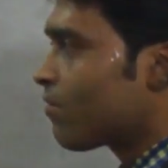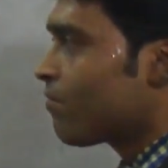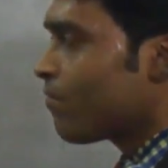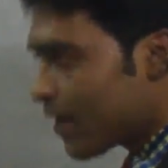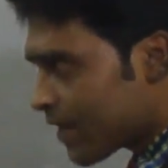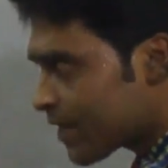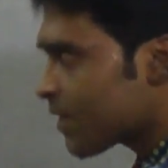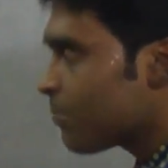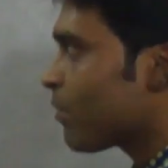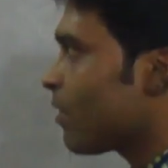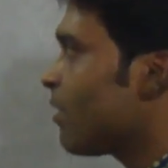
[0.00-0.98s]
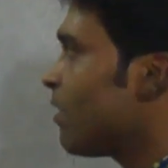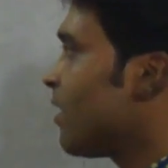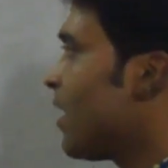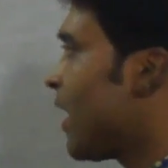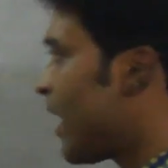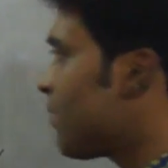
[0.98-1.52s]
For example,
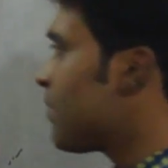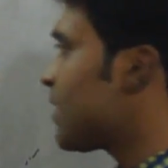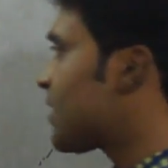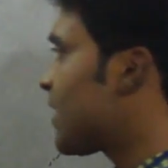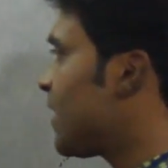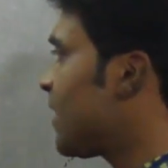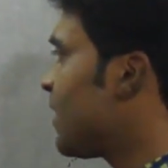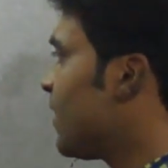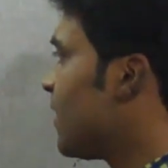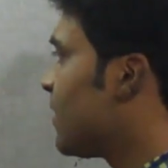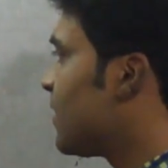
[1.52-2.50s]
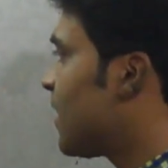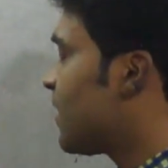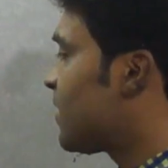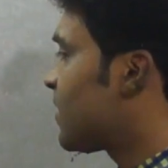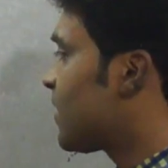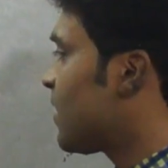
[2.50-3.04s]
I may say
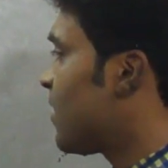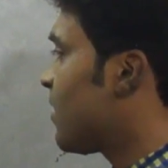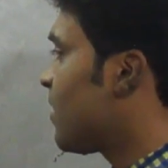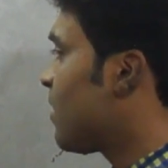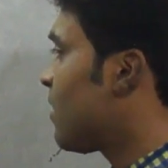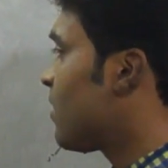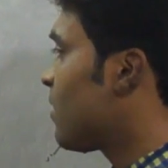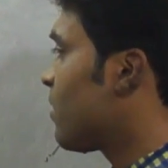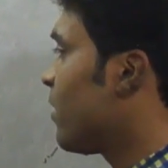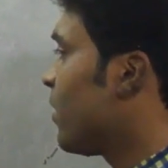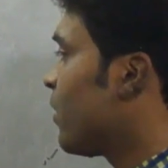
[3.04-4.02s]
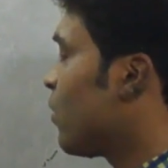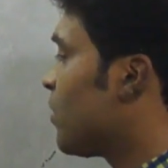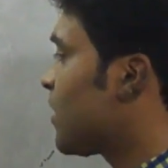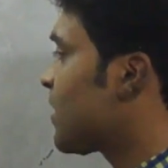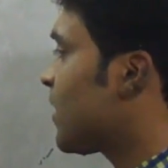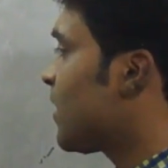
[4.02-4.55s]
that you may
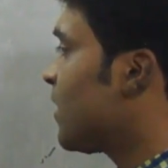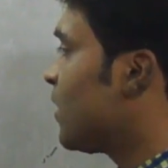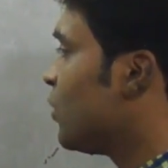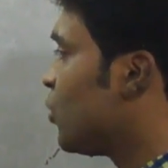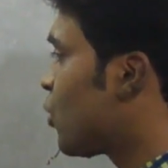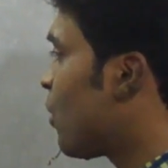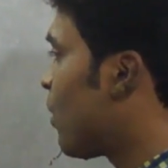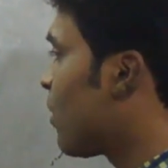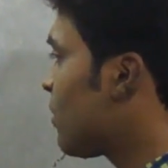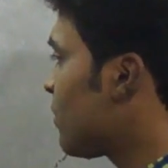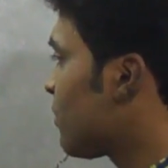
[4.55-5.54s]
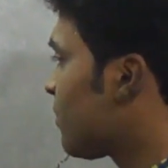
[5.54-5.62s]
say John